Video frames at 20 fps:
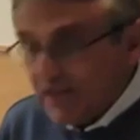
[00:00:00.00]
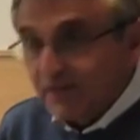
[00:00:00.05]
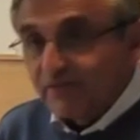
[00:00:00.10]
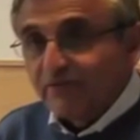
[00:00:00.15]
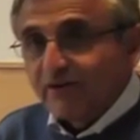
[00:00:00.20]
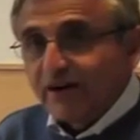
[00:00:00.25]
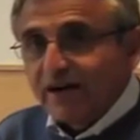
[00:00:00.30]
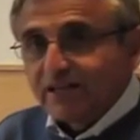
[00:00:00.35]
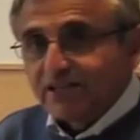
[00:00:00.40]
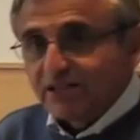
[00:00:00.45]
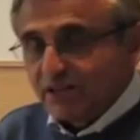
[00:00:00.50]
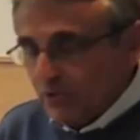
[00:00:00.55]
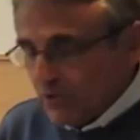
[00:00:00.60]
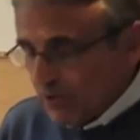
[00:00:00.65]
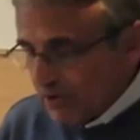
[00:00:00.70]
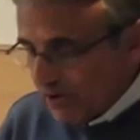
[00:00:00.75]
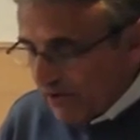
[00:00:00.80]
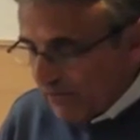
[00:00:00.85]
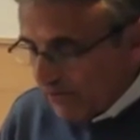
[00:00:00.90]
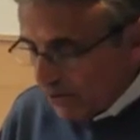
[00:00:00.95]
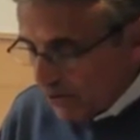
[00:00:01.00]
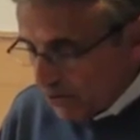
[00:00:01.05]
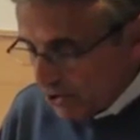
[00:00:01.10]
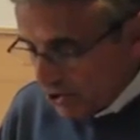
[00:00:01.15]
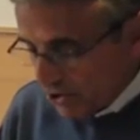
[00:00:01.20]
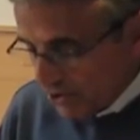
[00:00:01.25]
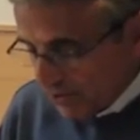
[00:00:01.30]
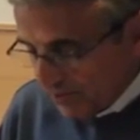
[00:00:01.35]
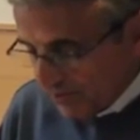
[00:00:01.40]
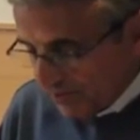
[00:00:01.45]
give rise to a
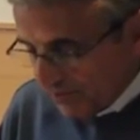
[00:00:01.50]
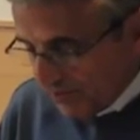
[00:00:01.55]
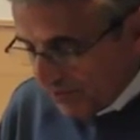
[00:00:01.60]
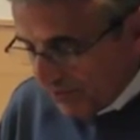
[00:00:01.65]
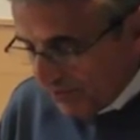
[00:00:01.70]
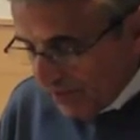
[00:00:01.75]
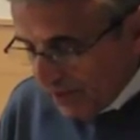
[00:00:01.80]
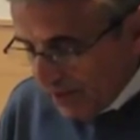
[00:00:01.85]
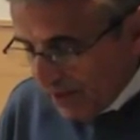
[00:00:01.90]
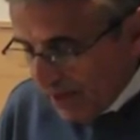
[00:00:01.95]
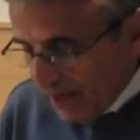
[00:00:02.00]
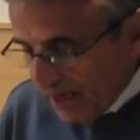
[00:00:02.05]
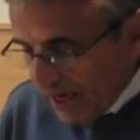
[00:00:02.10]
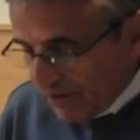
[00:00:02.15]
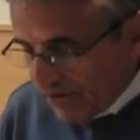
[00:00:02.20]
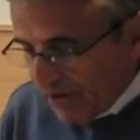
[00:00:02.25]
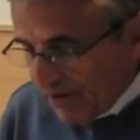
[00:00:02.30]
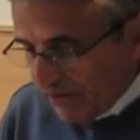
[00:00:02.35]
revolution. A